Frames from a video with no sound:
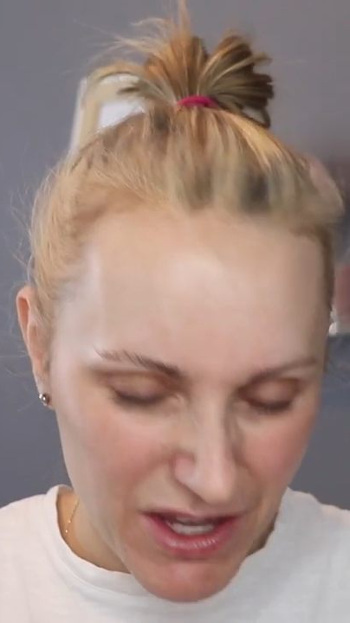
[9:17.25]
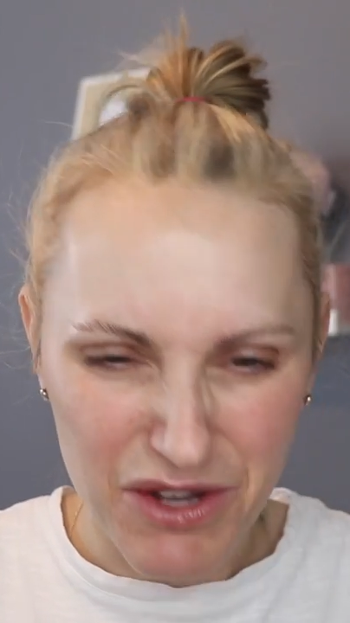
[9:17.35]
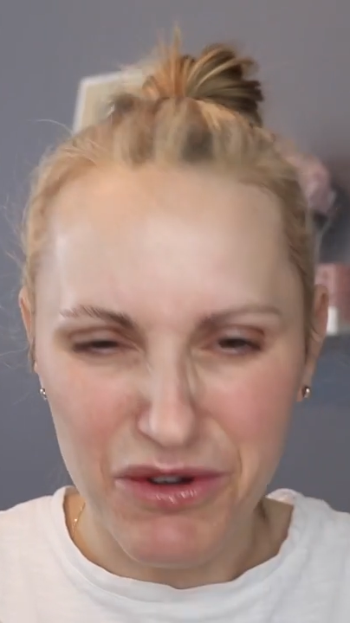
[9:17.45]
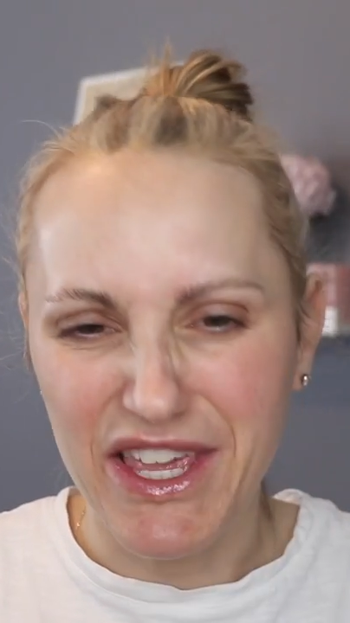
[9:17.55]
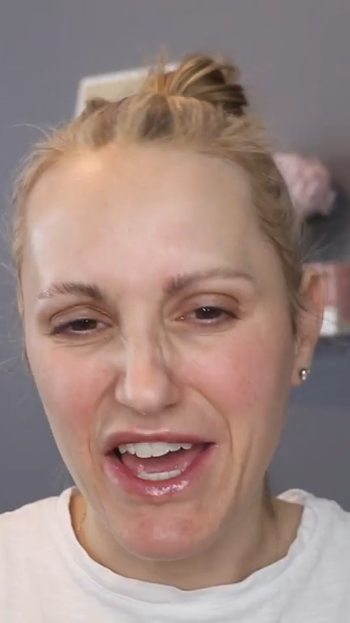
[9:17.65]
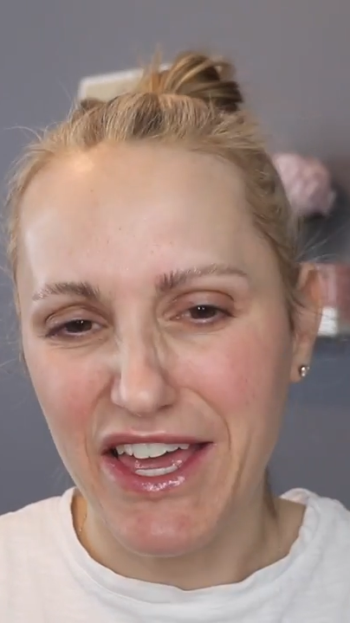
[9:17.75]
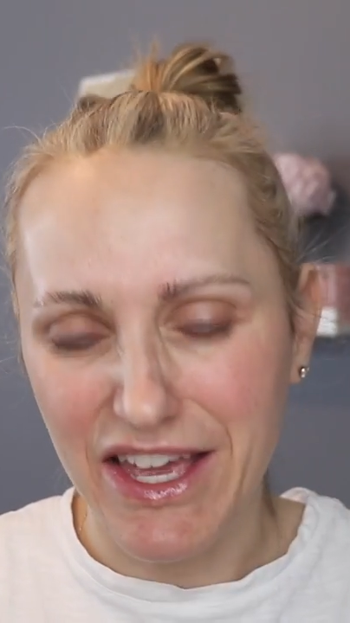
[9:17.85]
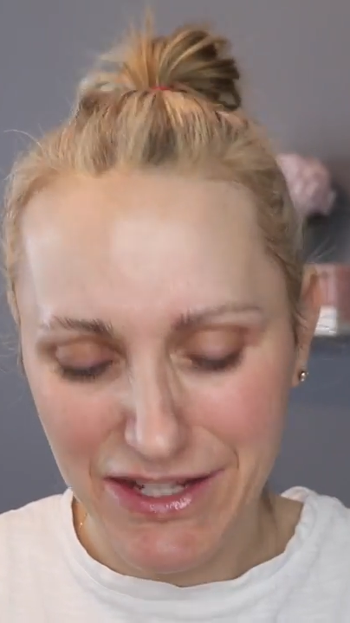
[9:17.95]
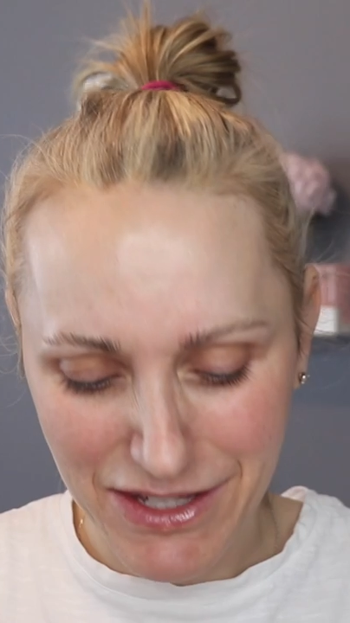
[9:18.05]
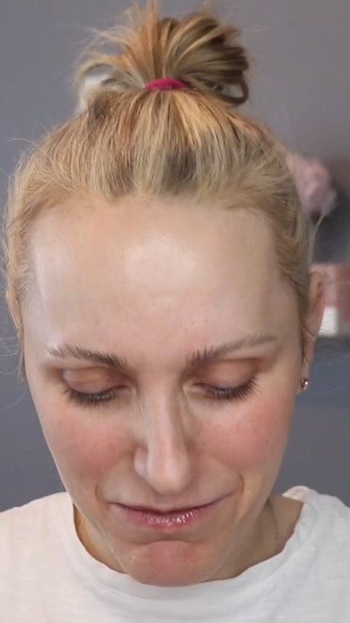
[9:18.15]
Oh yeah, it
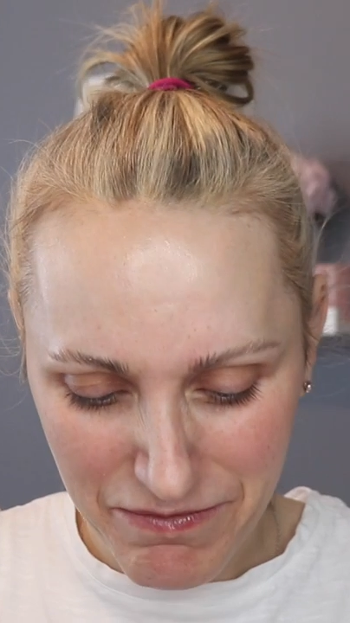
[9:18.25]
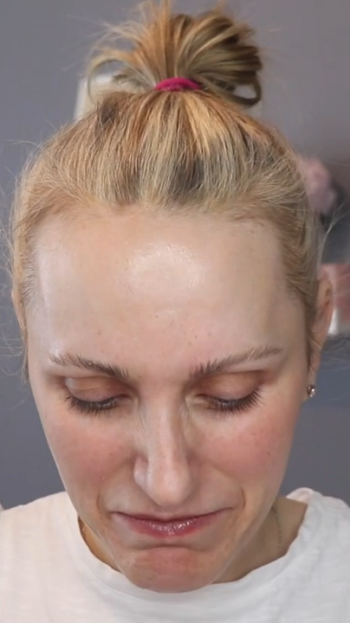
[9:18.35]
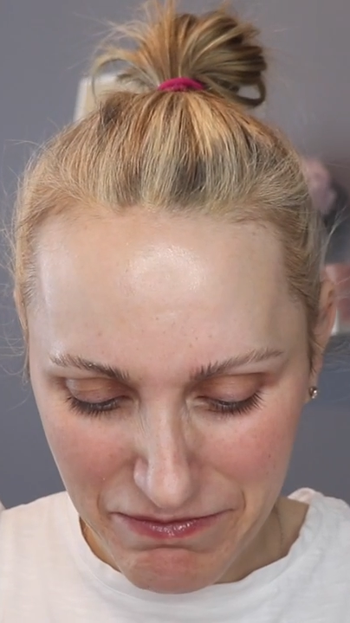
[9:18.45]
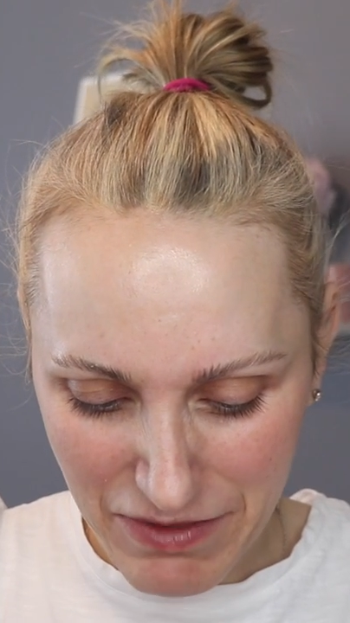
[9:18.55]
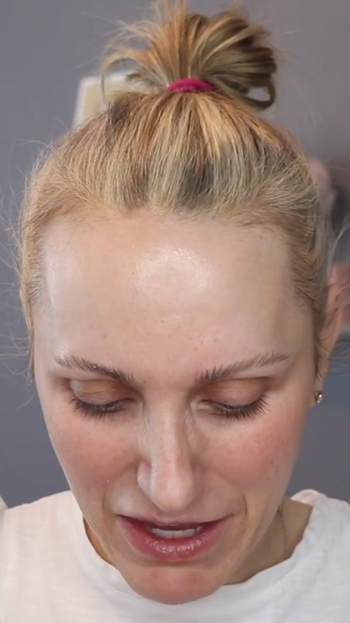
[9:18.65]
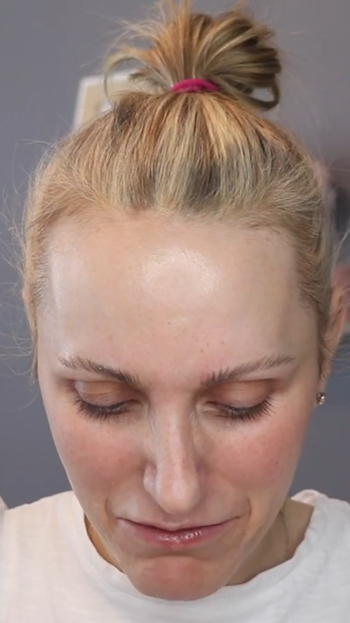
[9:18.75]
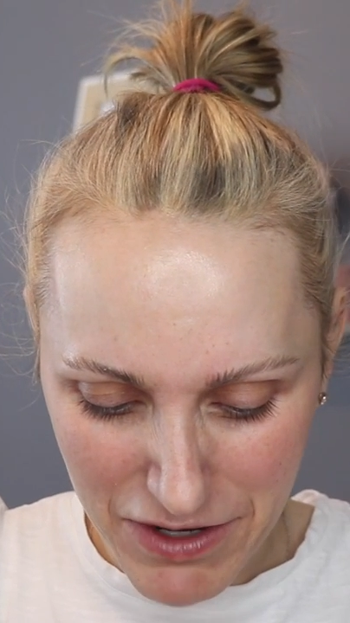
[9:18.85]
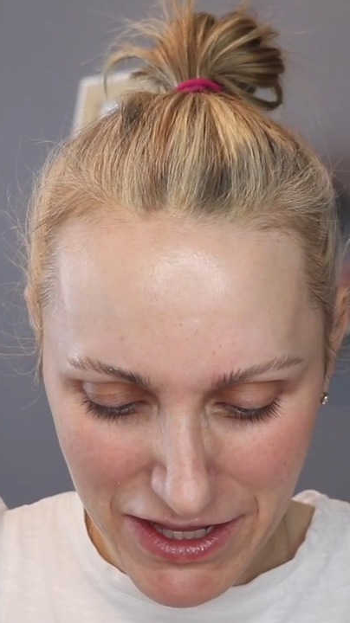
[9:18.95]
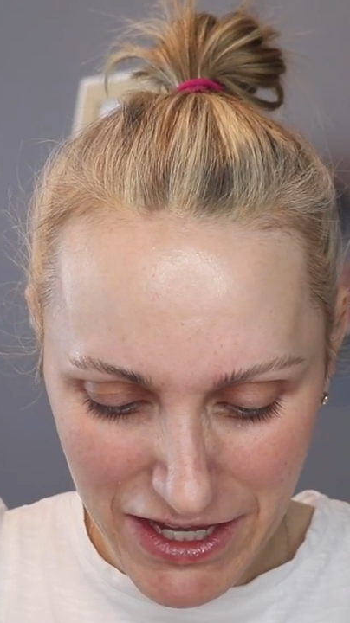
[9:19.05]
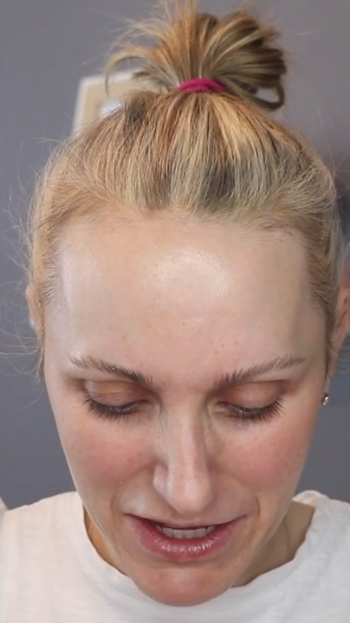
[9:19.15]
is. It
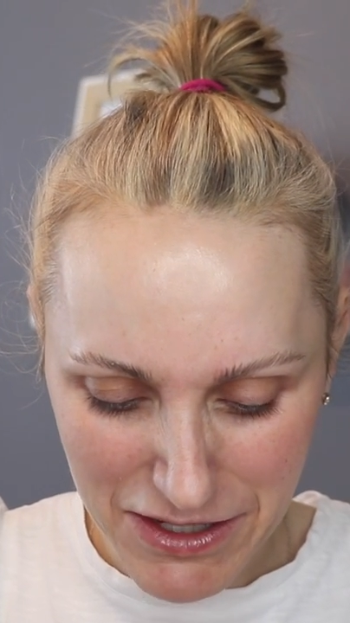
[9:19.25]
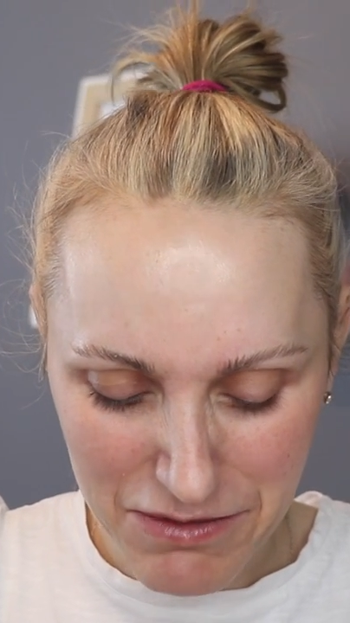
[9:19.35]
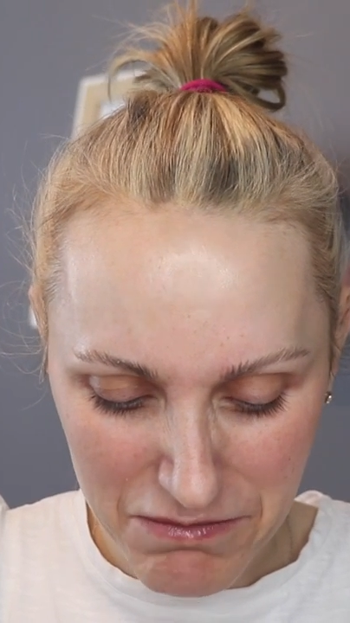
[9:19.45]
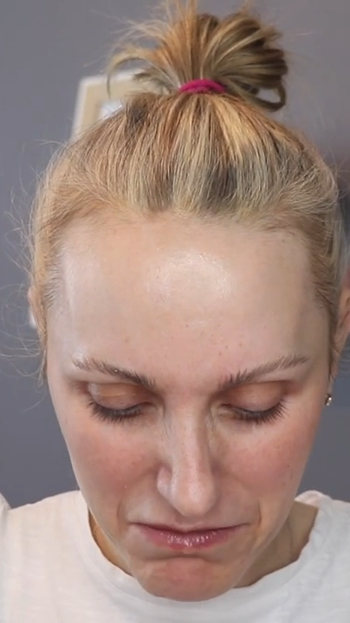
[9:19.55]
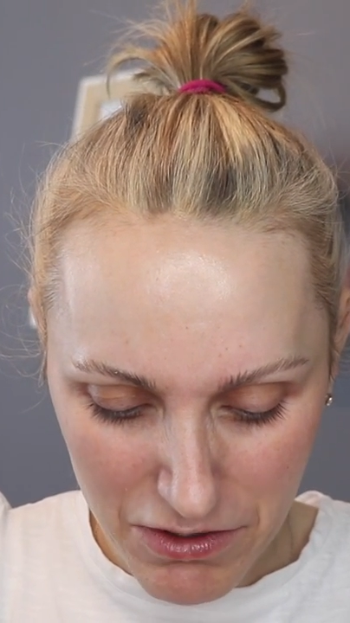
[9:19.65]
really is.